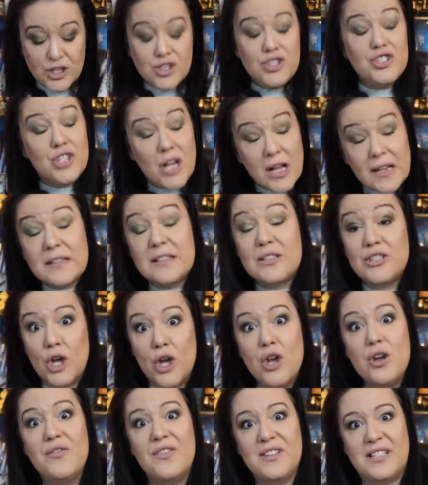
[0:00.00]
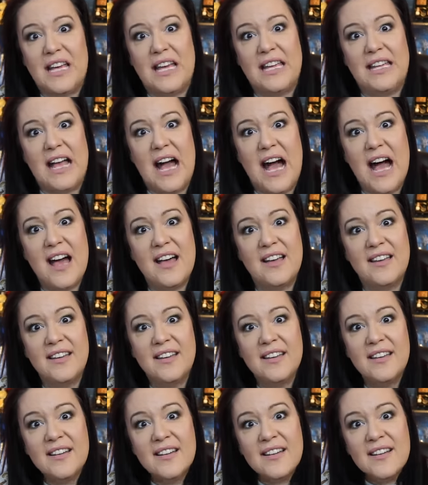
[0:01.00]
just hoovered it, yeah?
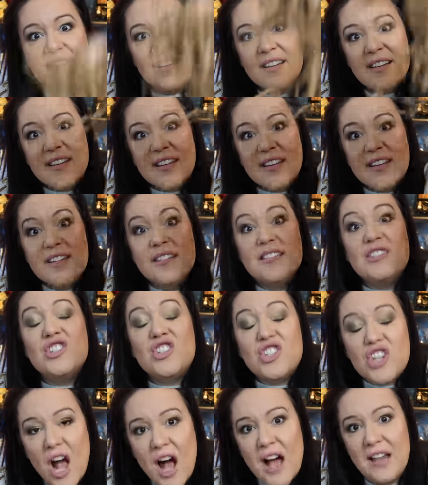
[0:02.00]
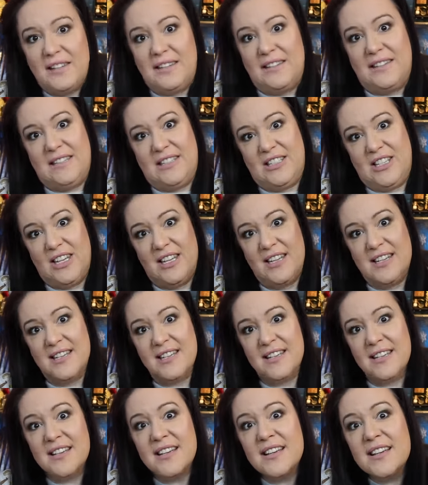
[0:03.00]
Just
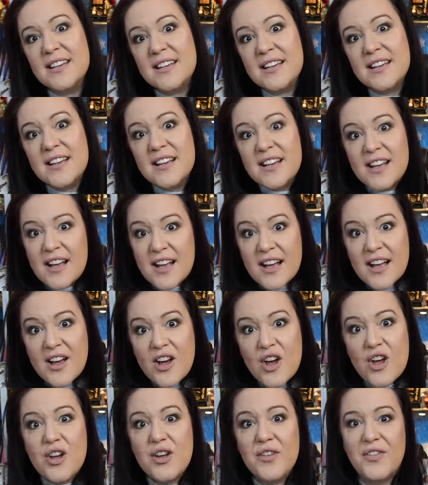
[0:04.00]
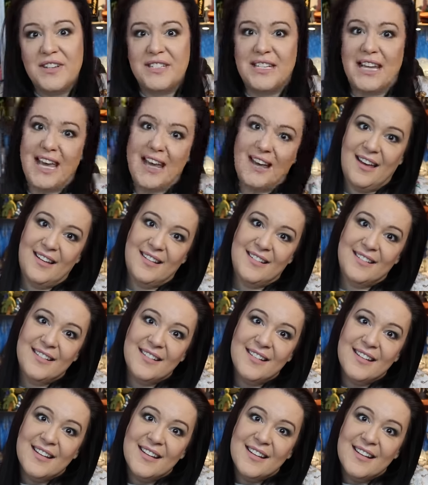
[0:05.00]
hoovered
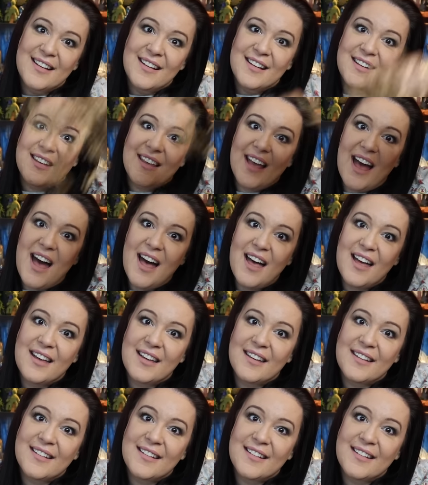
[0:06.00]
it, yeah?